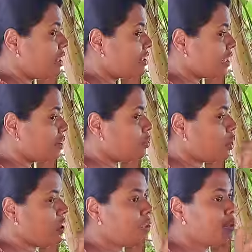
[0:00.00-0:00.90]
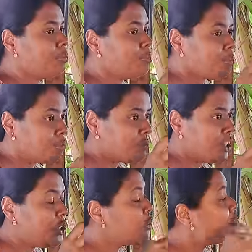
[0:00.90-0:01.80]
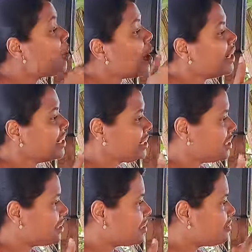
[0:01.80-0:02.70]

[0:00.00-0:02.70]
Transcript: one thing. What you when you ponder